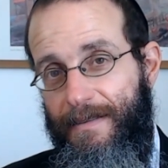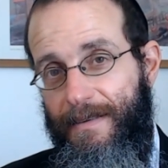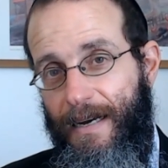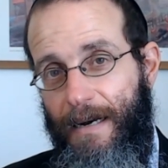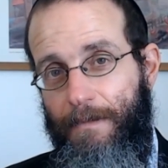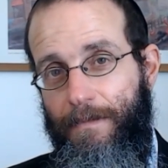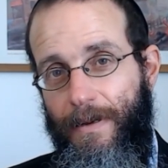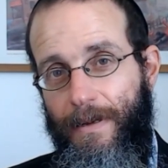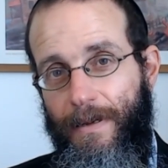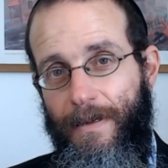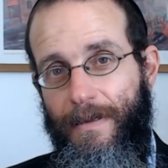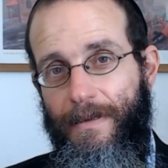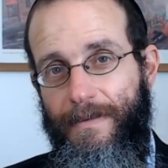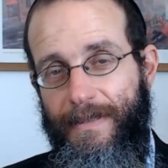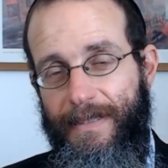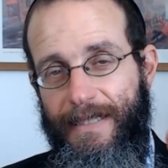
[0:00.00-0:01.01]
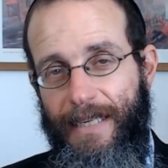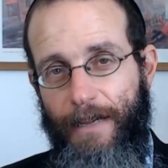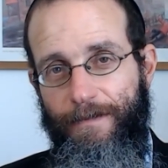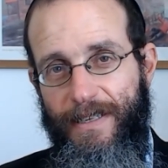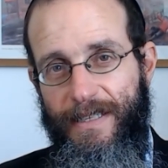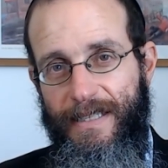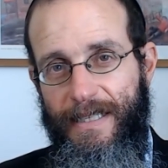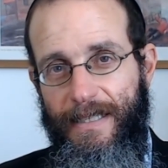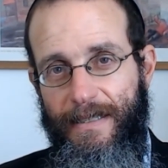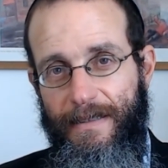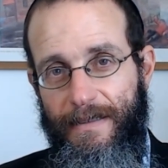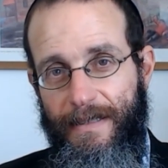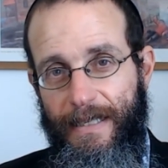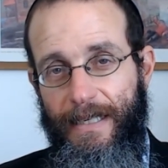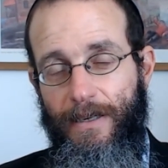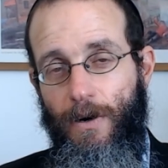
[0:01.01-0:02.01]
humble, selfless
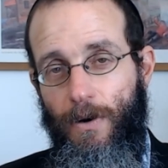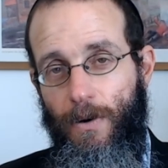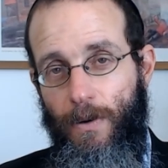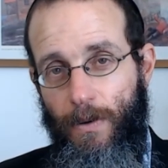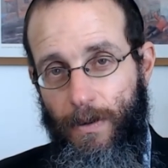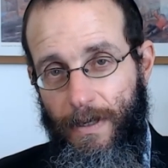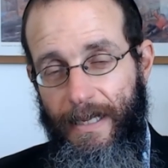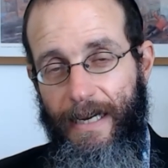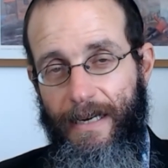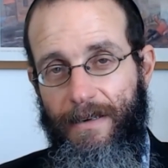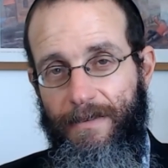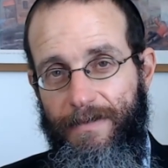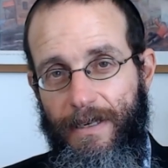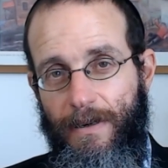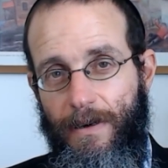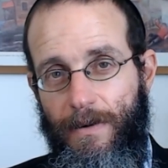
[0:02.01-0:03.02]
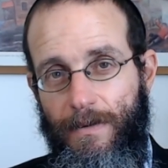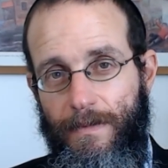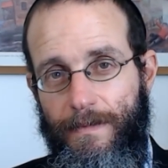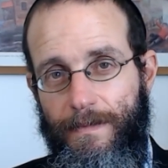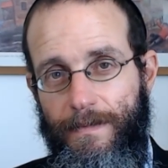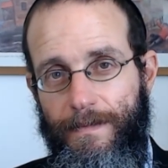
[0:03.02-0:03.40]
ego, or lack of ego.